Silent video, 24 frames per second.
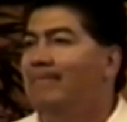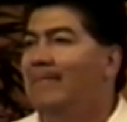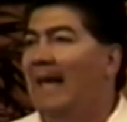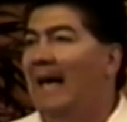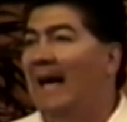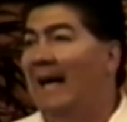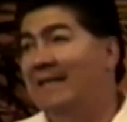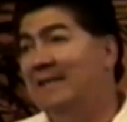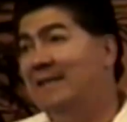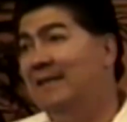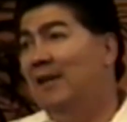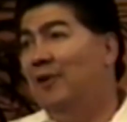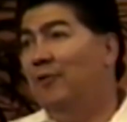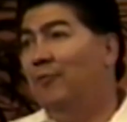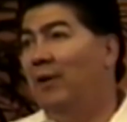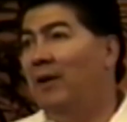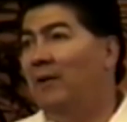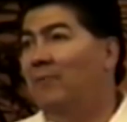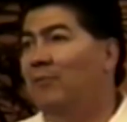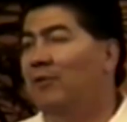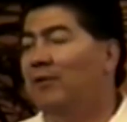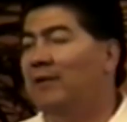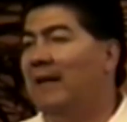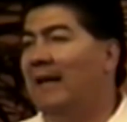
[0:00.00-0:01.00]
That's an
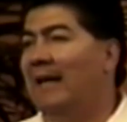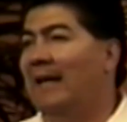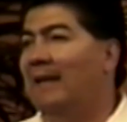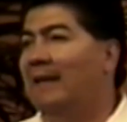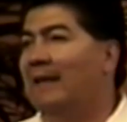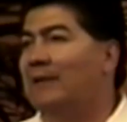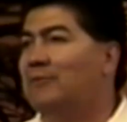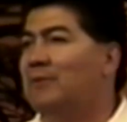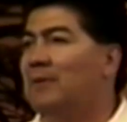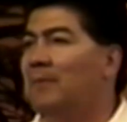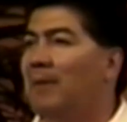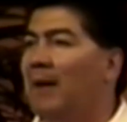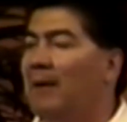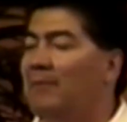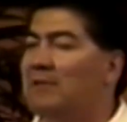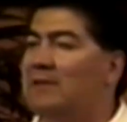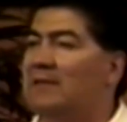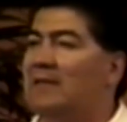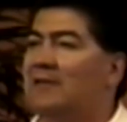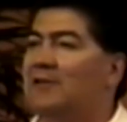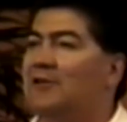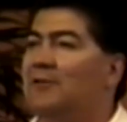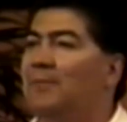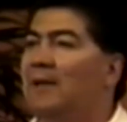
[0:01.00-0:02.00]
incredible thing. That's what the Bible
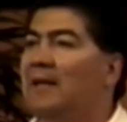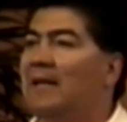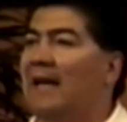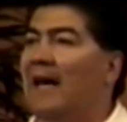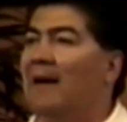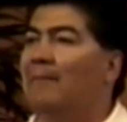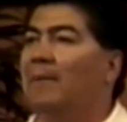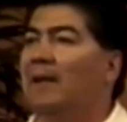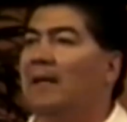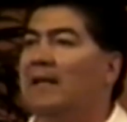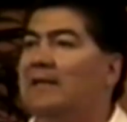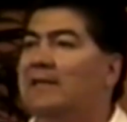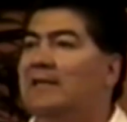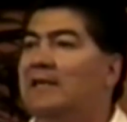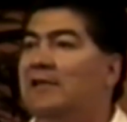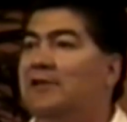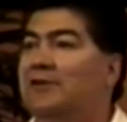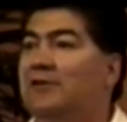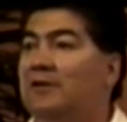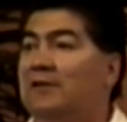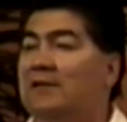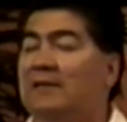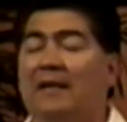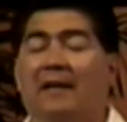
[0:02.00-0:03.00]
says to be not many
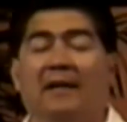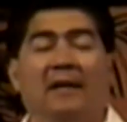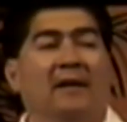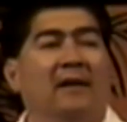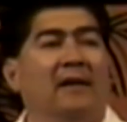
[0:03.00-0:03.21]
teachers.